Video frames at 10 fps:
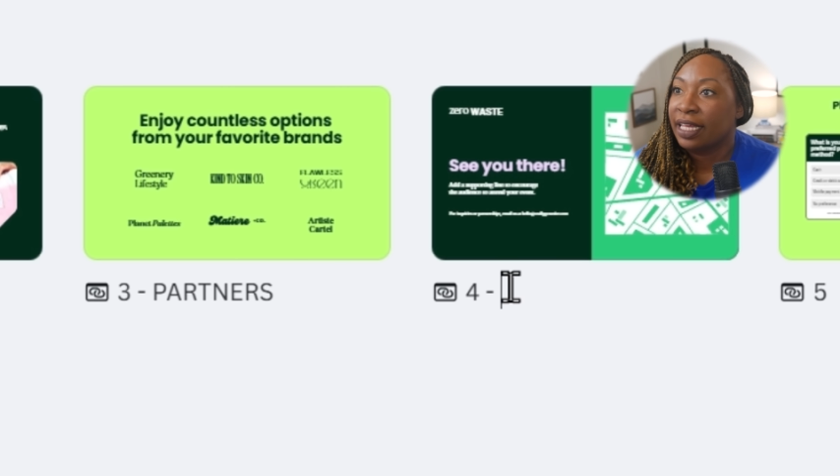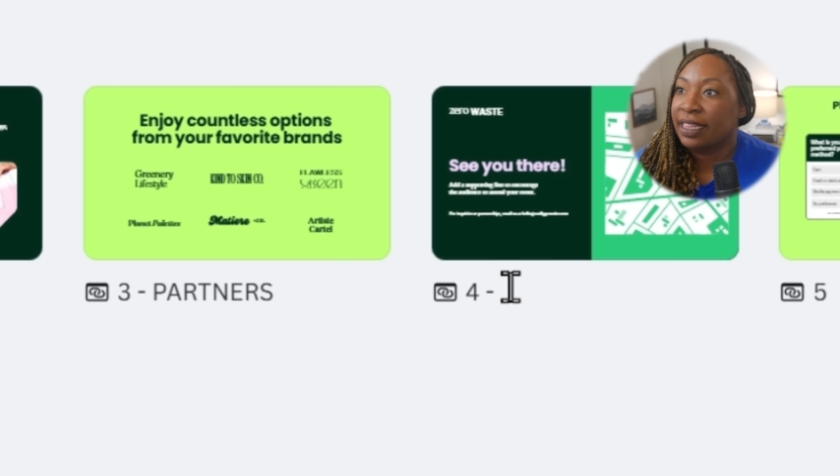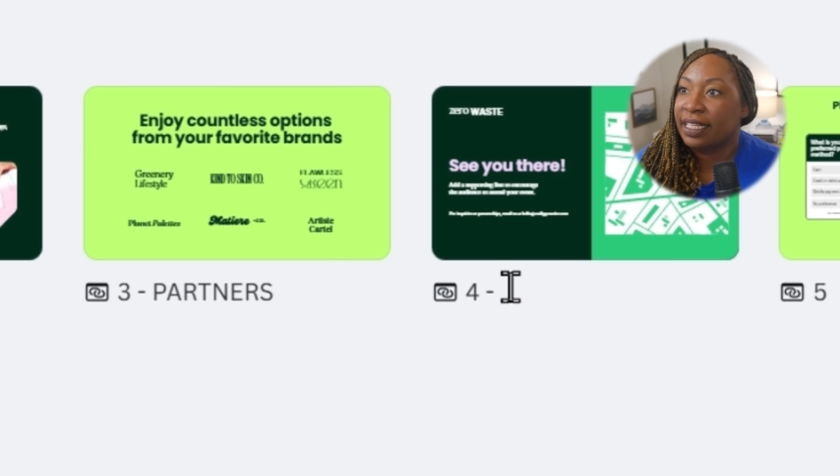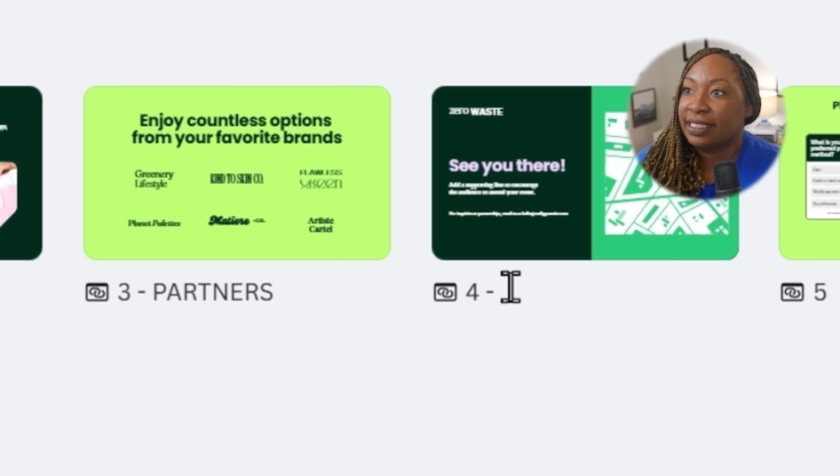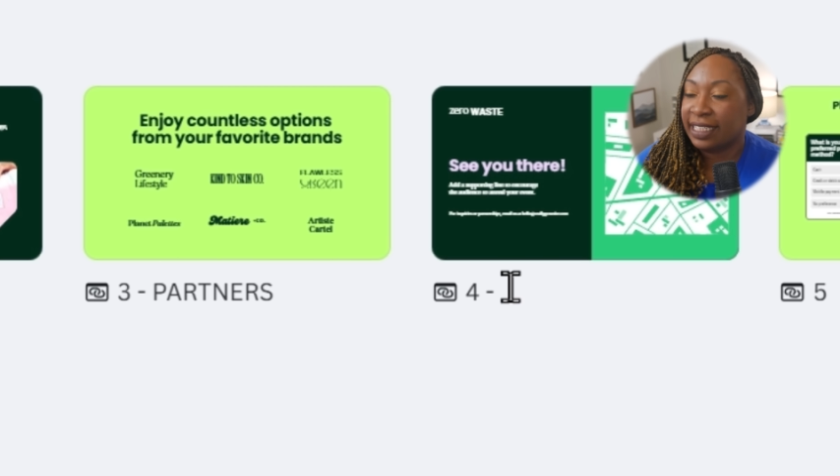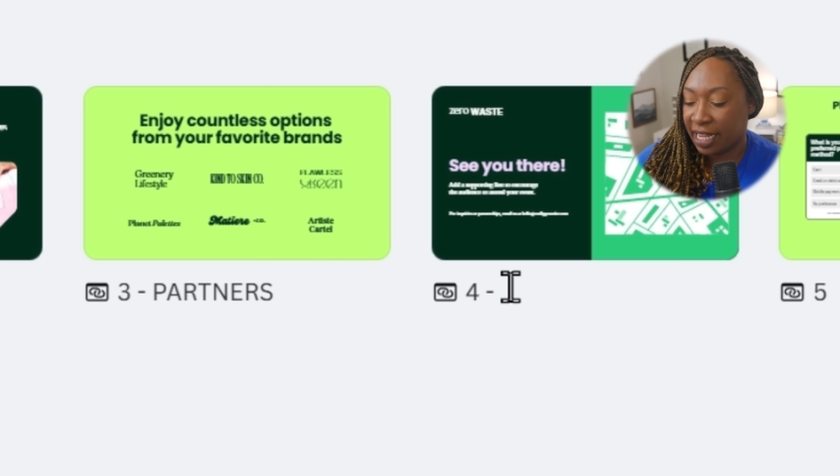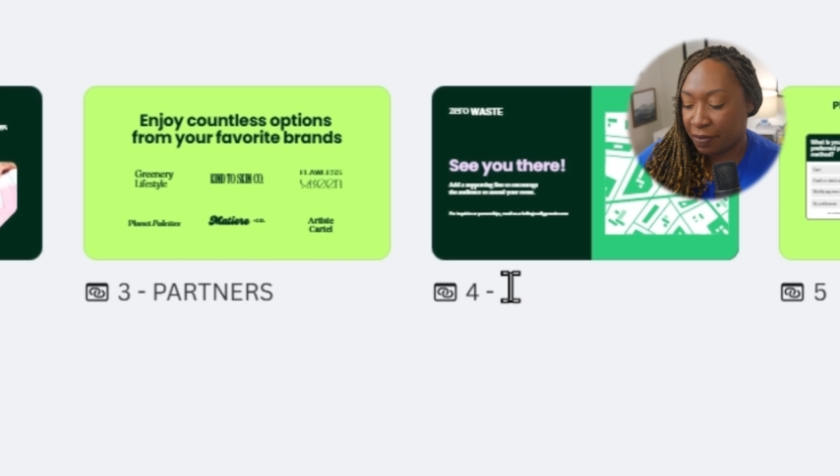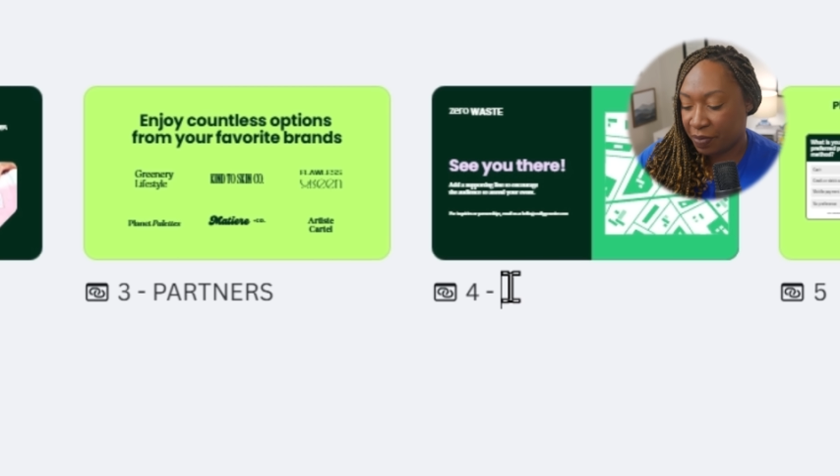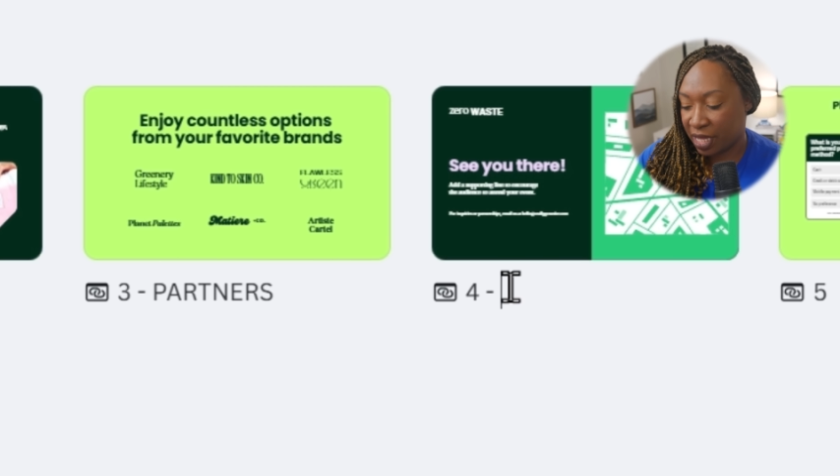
This can